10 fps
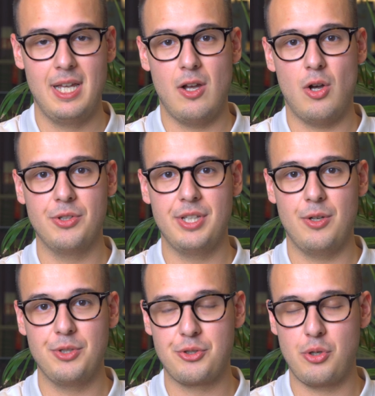on the
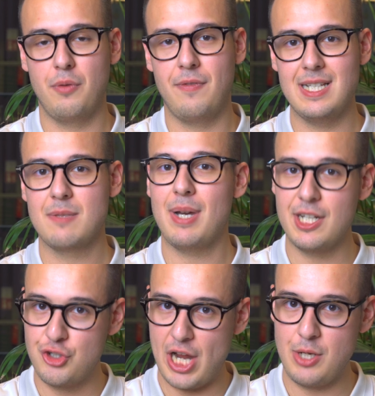surface. But in
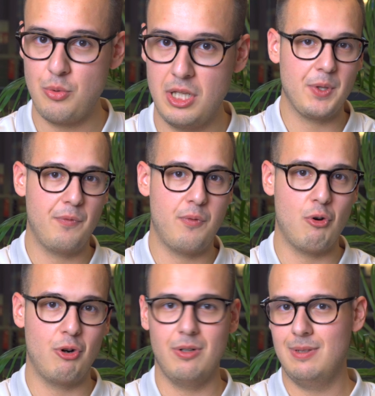general,
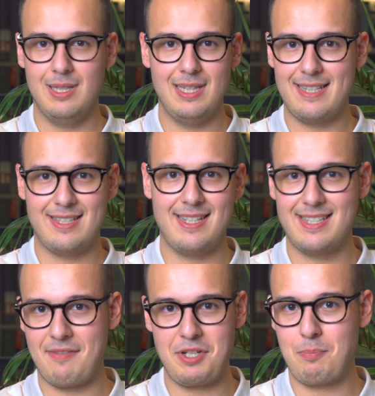for let's say
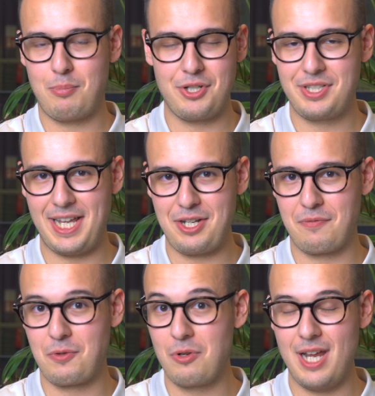70% of
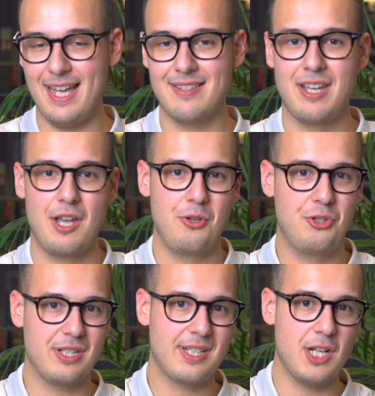Google Ads, you just
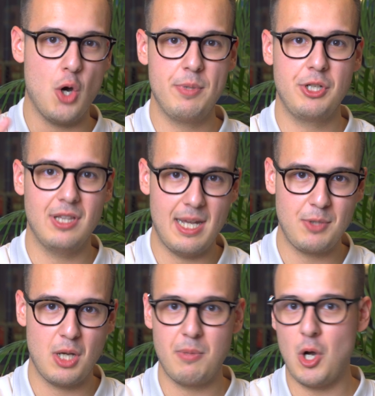can open your
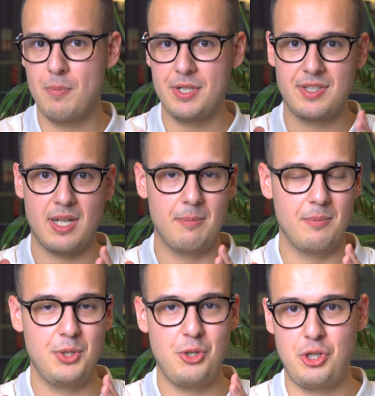laptop, open some
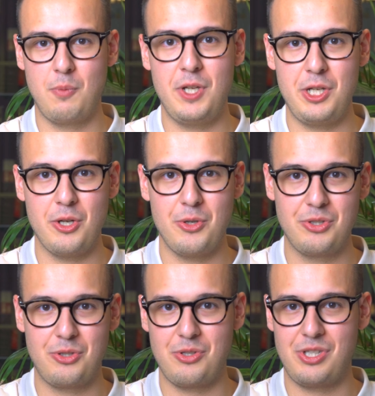YouTube videos to see